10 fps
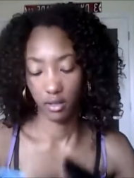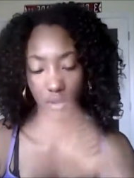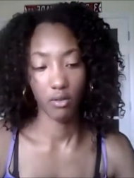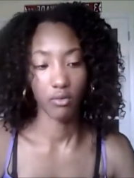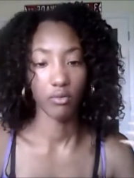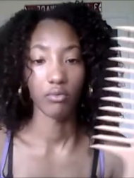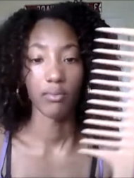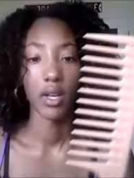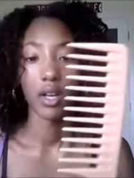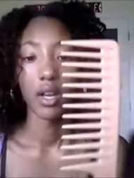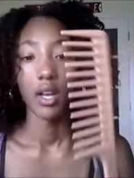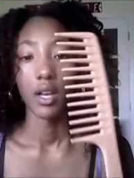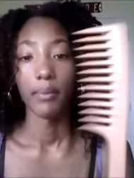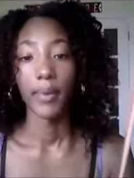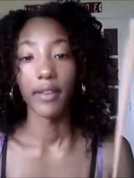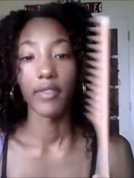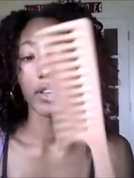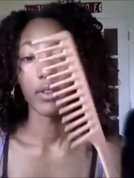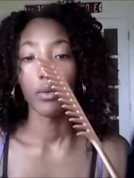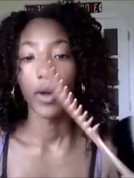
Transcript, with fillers: comb my favorite